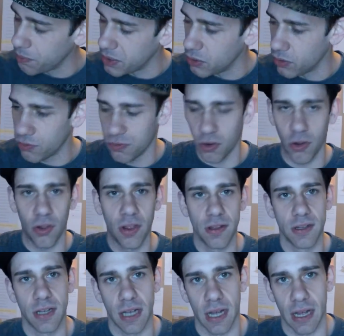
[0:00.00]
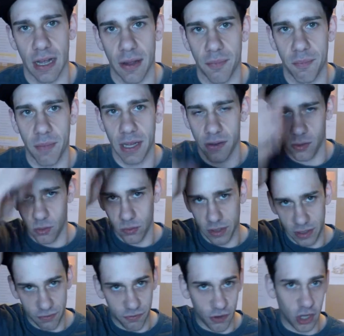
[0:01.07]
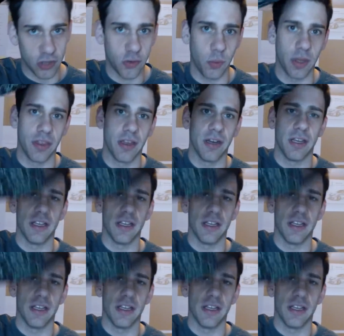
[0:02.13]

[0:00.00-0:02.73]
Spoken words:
beautiful. My only fault with it